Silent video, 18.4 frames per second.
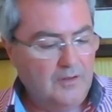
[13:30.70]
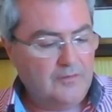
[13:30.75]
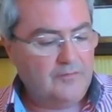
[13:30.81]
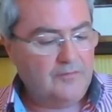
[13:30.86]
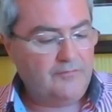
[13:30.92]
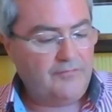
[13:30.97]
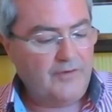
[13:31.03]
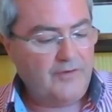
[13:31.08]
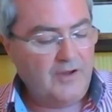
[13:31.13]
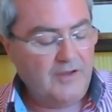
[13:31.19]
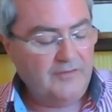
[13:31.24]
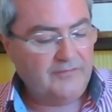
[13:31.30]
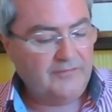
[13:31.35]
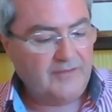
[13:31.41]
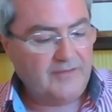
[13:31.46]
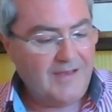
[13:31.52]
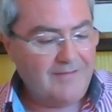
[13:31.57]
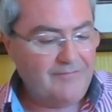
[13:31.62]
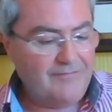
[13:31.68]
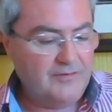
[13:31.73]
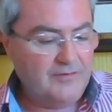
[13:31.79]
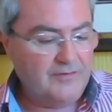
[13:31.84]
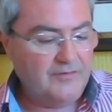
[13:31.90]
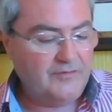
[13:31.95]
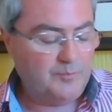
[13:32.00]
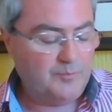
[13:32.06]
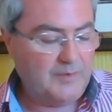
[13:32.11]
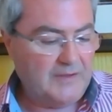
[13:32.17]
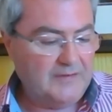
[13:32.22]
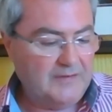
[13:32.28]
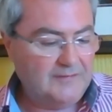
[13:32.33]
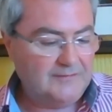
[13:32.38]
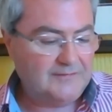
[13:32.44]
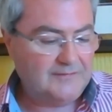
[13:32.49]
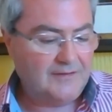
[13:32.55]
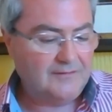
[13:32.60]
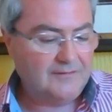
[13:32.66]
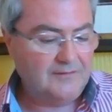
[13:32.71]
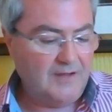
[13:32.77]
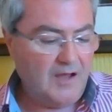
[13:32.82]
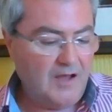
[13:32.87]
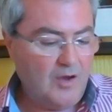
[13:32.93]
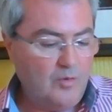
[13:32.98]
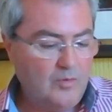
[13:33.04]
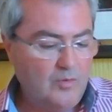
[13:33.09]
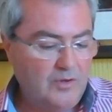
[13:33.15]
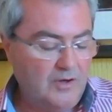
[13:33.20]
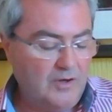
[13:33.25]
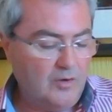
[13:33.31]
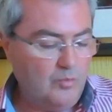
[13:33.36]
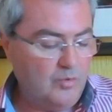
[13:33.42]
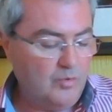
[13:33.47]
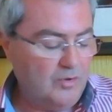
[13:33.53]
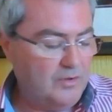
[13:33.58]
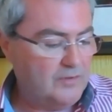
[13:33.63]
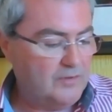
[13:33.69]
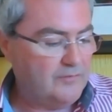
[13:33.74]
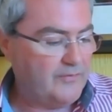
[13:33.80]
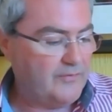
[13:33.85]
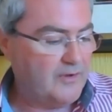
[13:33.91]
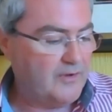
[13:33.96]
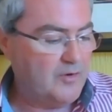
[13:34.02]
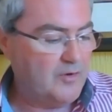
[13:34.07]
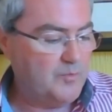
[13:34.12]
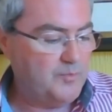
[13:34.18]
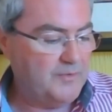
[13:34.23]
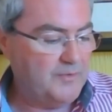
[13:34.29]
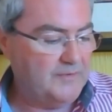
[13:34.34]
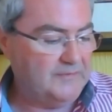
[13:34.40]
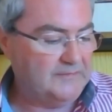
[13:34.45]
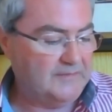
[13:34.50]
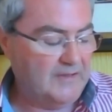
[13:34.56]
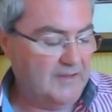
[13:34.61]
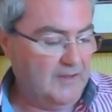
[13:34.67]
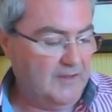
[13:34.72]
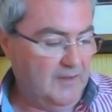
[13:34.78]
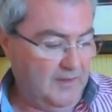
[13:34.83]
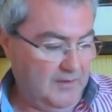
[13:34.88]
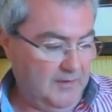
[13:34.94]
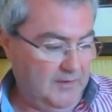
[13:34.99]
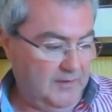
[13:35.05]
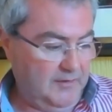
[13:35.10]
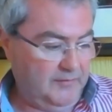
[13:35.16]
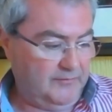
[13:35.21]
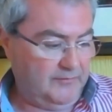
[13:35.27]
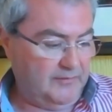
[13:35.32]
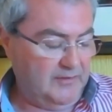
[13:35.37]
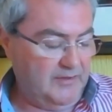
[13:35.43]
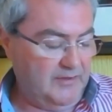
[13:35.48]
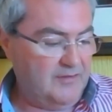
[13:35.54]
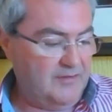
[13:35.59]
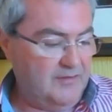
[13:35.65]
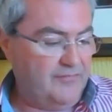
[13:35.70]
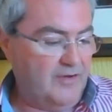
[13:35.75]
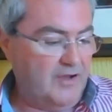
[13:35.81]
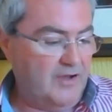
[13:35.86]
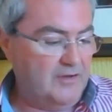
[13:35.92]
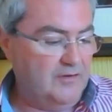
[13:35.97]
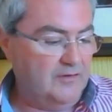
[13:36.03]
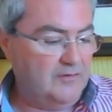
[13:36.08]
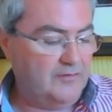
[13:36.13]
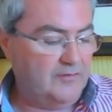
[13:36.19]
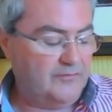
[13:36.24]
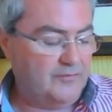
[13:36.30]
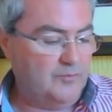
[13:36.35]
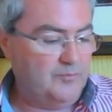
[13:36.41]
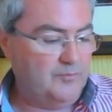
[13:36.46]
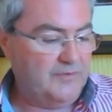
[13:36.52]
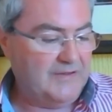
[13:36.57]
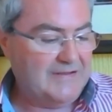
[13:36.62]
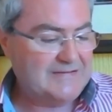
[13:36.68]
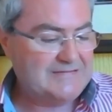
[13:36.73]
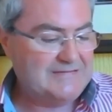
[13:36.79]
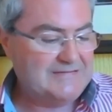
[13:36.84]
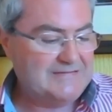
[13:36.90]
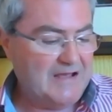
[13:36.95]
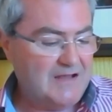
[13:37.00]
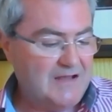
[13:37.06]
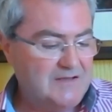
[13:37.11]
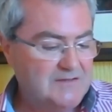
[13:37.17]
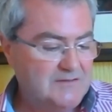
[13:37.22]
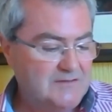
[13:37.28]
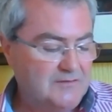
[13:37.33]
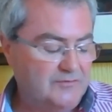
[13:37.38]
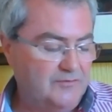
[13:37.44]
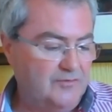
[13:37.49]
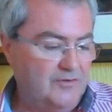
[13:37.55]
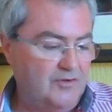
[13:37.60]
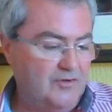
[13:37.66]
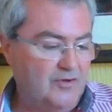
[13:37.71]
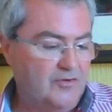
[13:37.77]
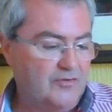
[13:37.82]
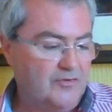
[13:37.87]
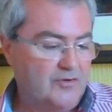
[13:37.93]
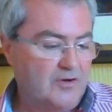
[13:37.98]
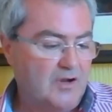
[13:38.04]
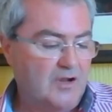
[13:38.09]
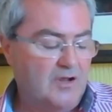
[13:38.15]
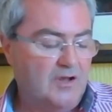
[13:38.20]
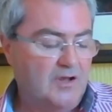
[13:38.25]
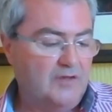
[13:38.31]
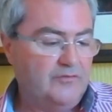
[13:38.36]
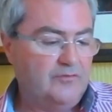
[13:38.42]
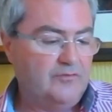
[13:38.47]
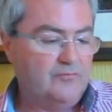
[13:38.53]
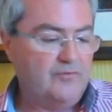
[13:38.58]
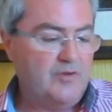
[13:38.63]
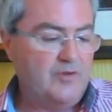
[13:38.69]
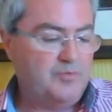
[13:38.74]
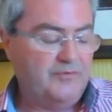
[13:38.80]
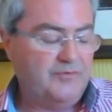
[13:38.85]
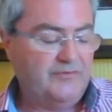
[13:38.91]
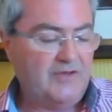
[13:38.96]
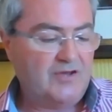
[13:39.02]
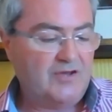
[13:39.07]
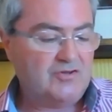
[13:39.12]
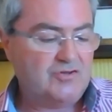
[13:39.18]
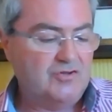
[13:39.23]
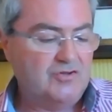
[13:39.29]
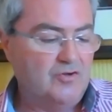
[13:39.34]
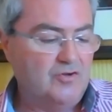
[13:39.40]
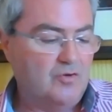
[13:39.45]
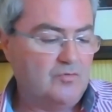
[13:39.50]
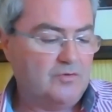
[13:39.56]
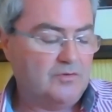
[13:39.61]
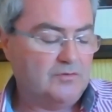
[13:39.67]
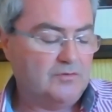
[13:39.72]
The phrase evidence-based has now, in our world of therapies, solidified into something as deadened to the other as a repossession note.